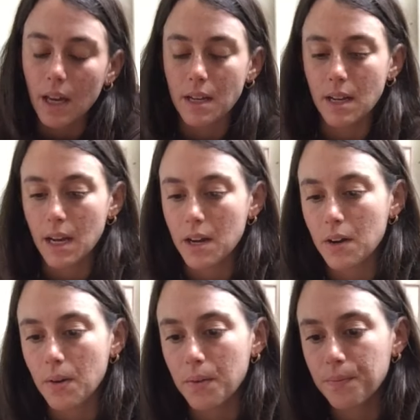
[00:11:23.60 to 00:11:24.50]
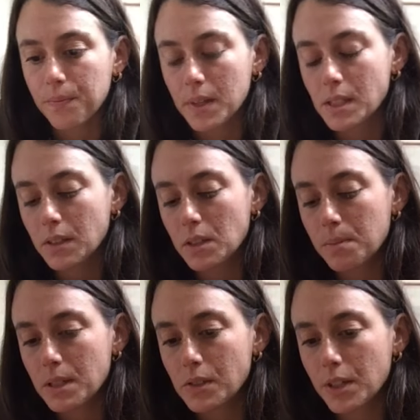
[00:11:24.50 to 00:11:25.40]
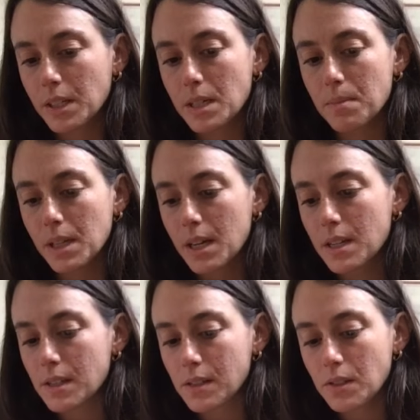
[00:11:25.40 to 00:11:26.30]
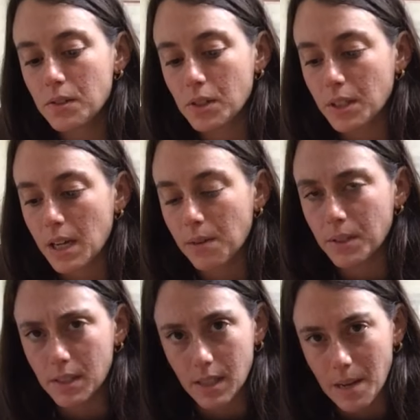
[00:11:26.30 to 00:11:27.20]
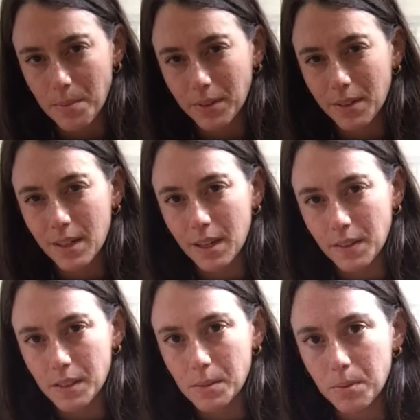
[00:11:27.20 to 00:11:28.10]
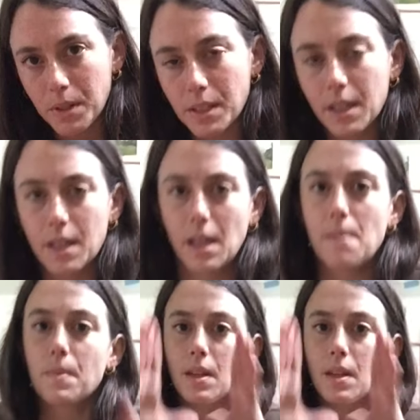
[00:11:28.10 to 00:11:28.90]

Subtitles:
And now, it's a little bit tricky because usually I would staple it at this point to kind of keep